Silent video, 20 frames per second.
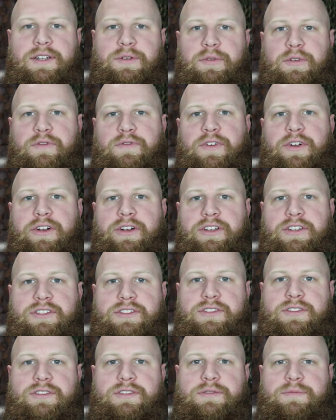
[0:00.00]
there were very
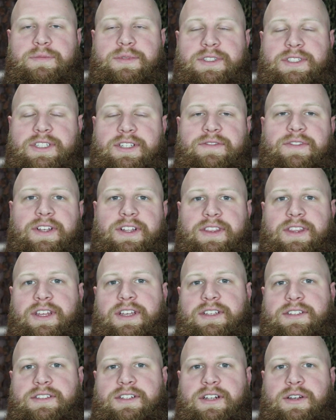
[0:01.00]
specific
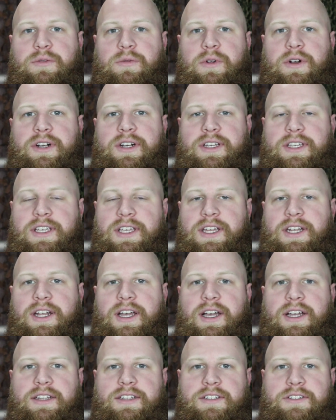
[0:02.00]
things that I wanted to get
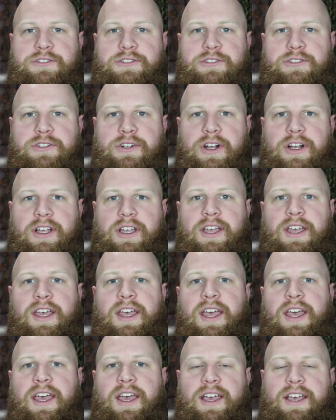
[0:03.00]
on this truck,
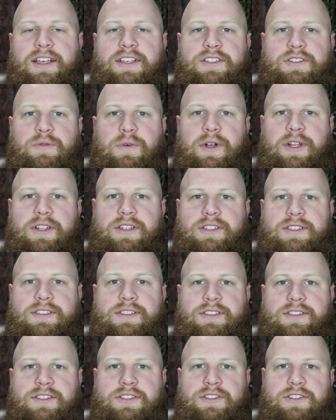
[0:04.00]
as well
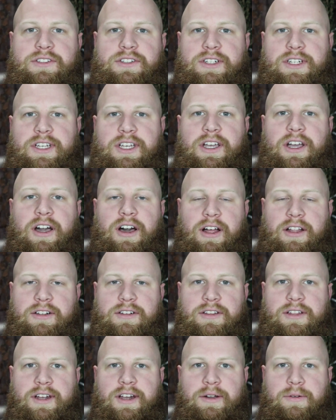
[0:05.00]
as the certain
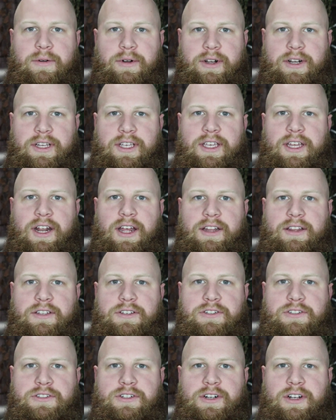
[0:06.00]
color that I wanted to get on
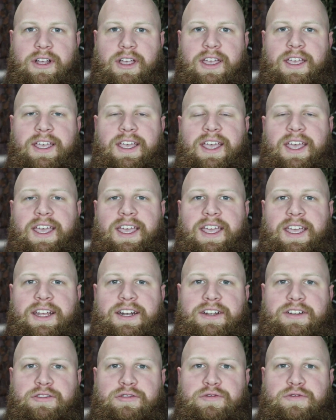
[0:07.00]
this truck.
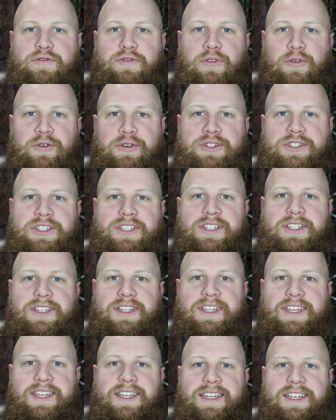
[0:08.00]
And
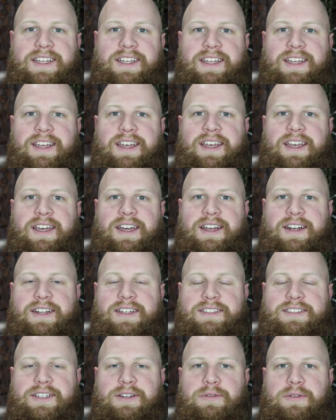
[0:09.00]
unfortunately,
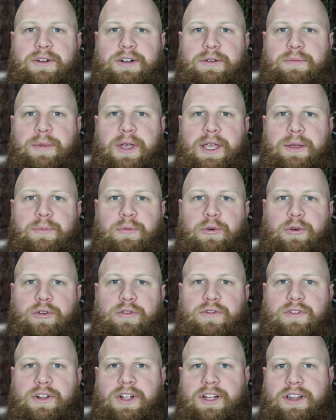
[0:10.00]
unless I wanted to pay
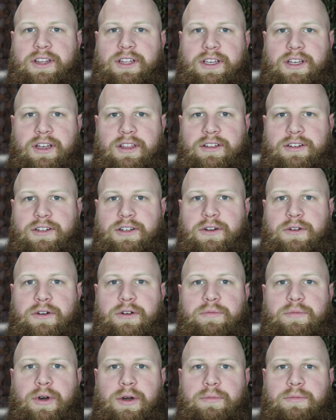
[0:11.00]
more for like the
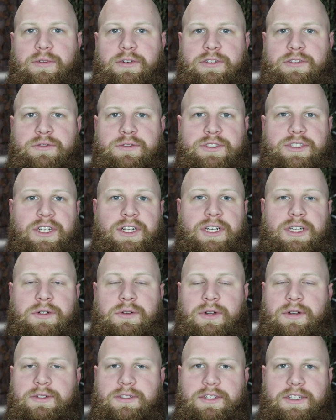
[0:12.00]
color-coded bumpers, which I
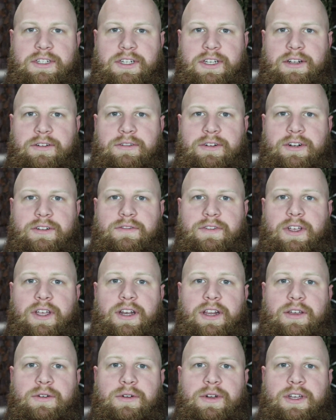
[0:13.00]
knew I was going to get rid of
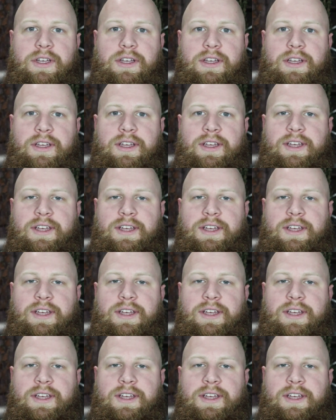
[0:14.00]
anyway,